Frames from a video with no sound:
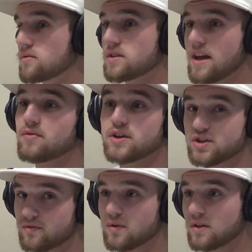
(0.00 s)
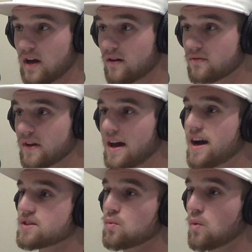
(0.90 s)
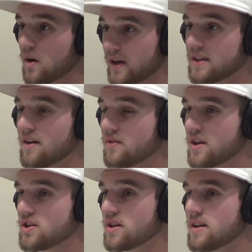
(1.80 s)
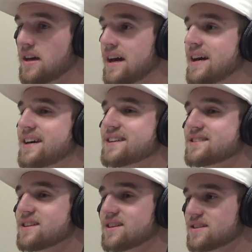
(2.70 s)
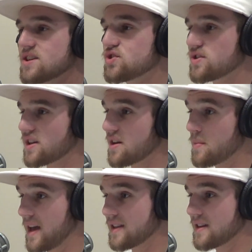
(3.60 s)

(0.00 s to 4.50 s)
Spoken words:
the definition for love as a working definition is the decision to commit.